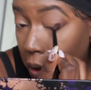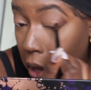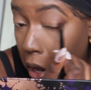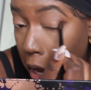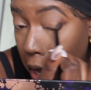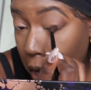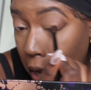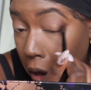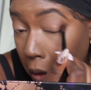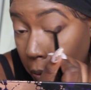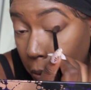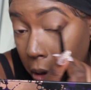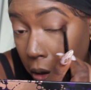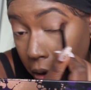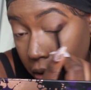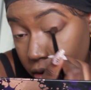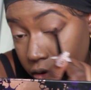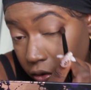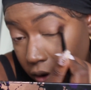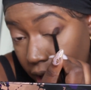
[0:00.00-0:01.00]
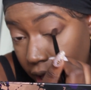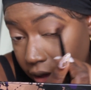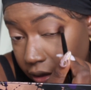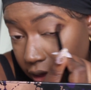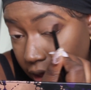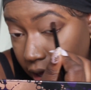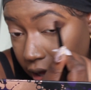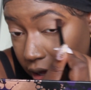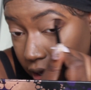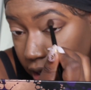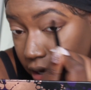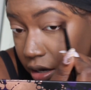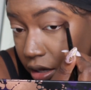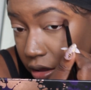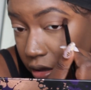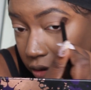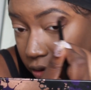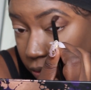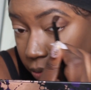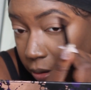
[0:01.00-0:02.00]
And I'm gonna drag that in
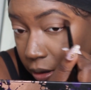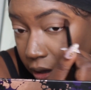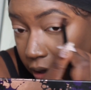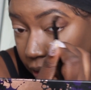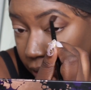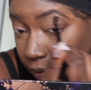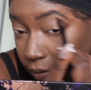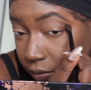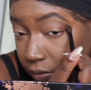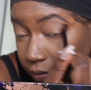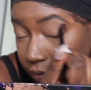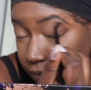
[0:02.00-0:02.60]
a little bit